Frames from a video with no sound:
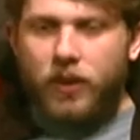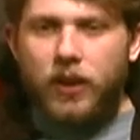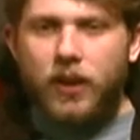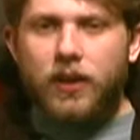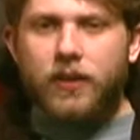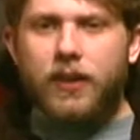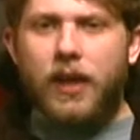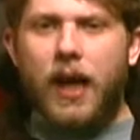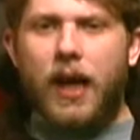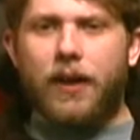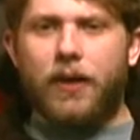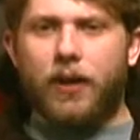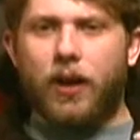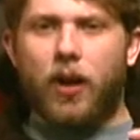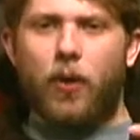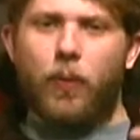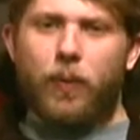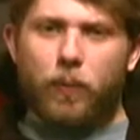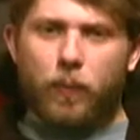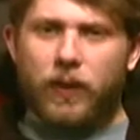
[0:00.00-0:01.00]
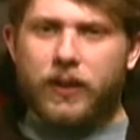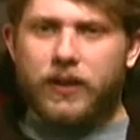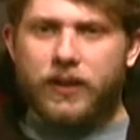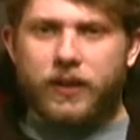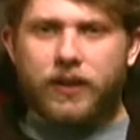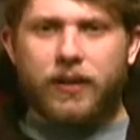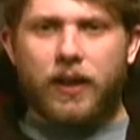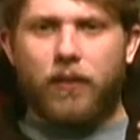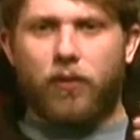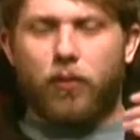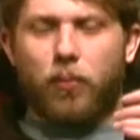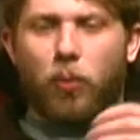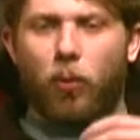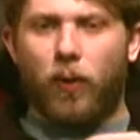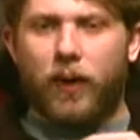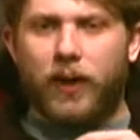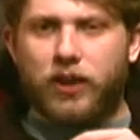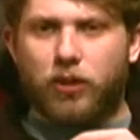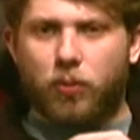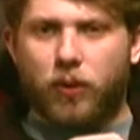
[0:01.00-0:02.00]
that in which several
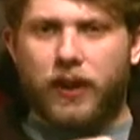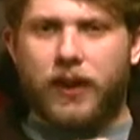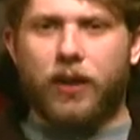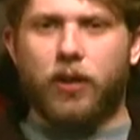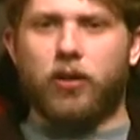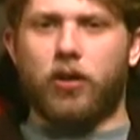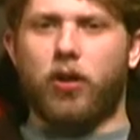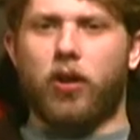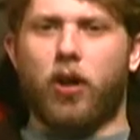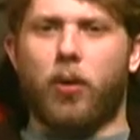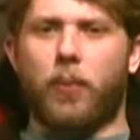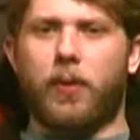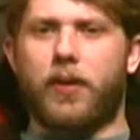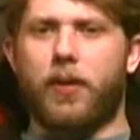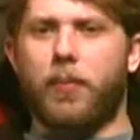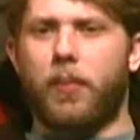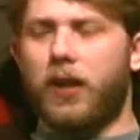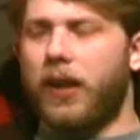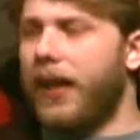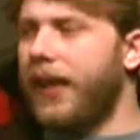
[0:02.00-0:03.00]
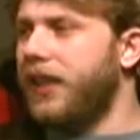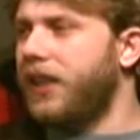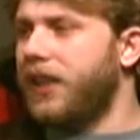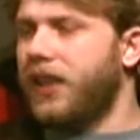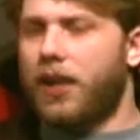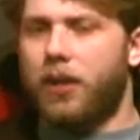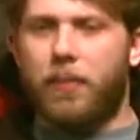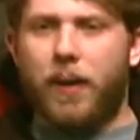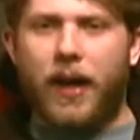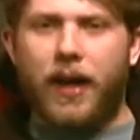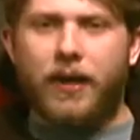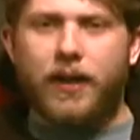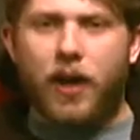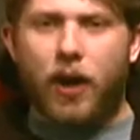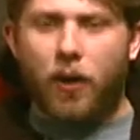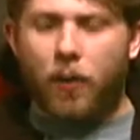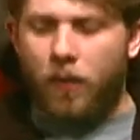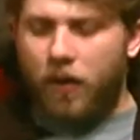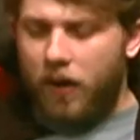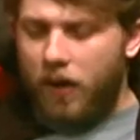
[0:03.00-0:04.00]
Marines were killed along with a Malaysian
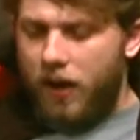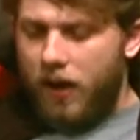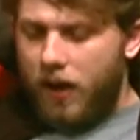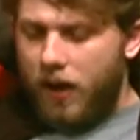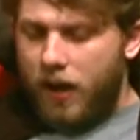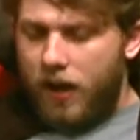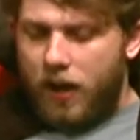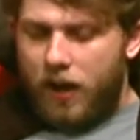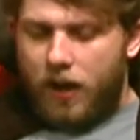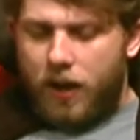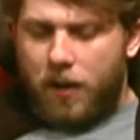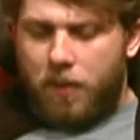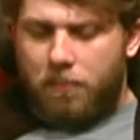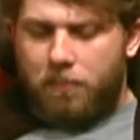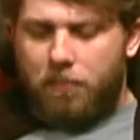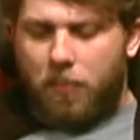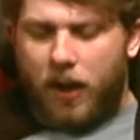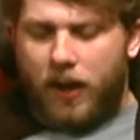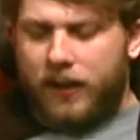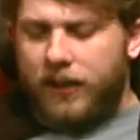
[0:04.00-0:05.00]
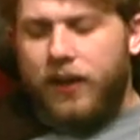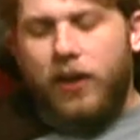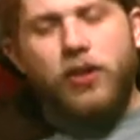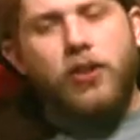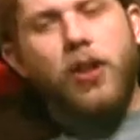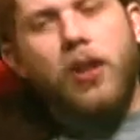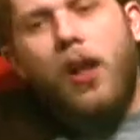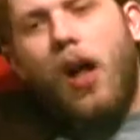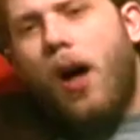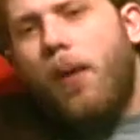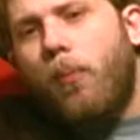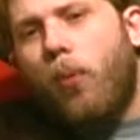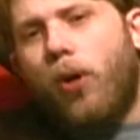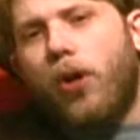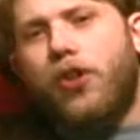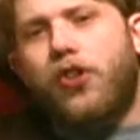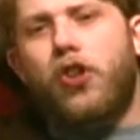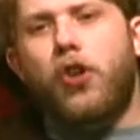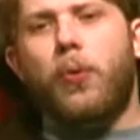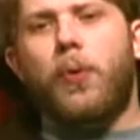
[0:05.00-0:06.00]
commando. But there's a lot
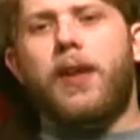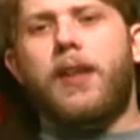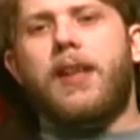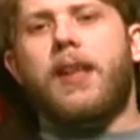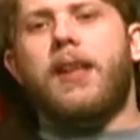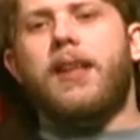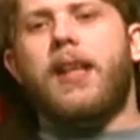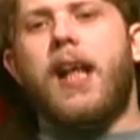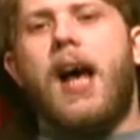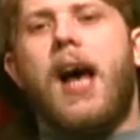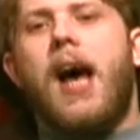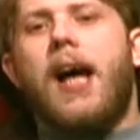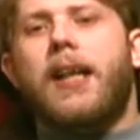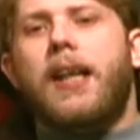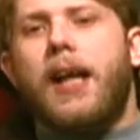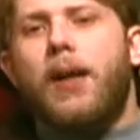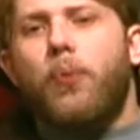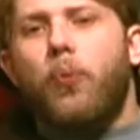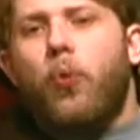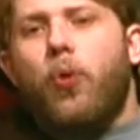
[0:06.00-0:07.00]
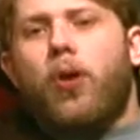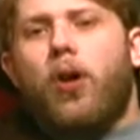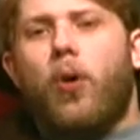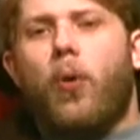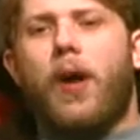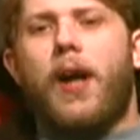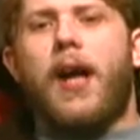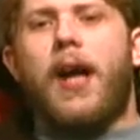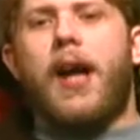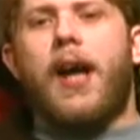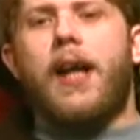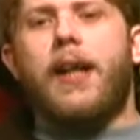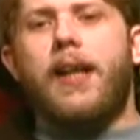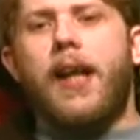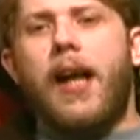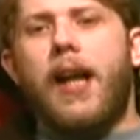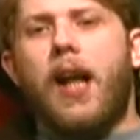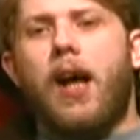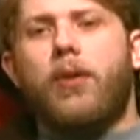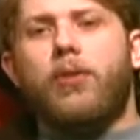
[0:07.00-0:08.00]
more to it than that, and we'll go ahead
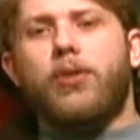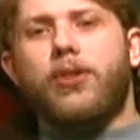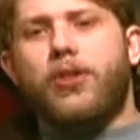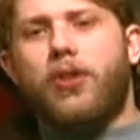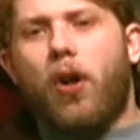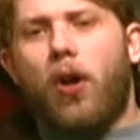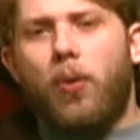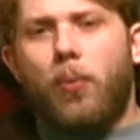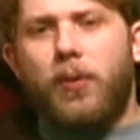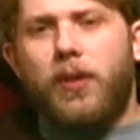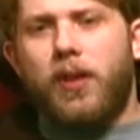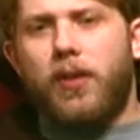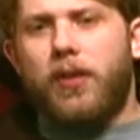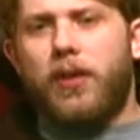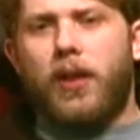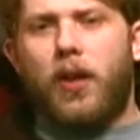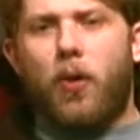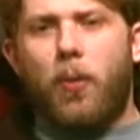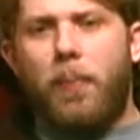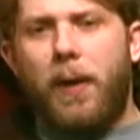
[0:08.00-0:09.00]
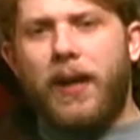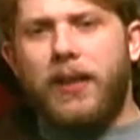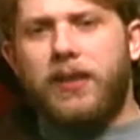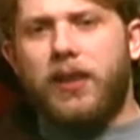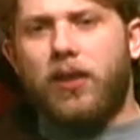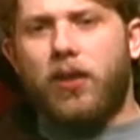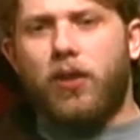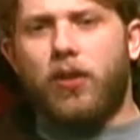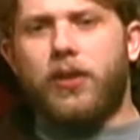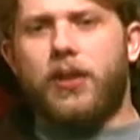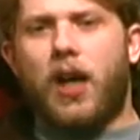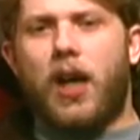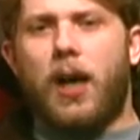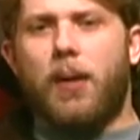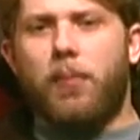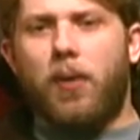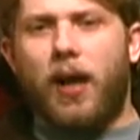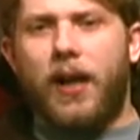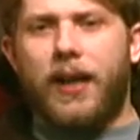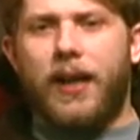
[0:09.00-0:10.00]
and I will start with a basic little
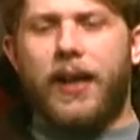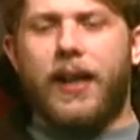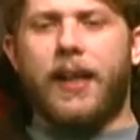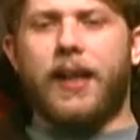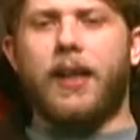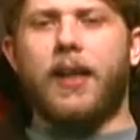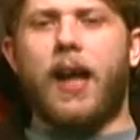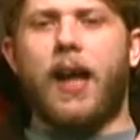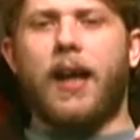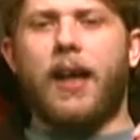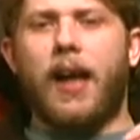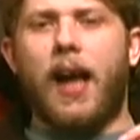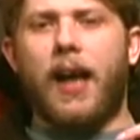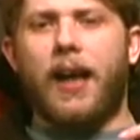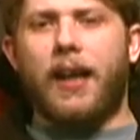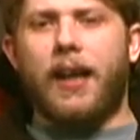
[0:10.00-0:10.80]
timeline and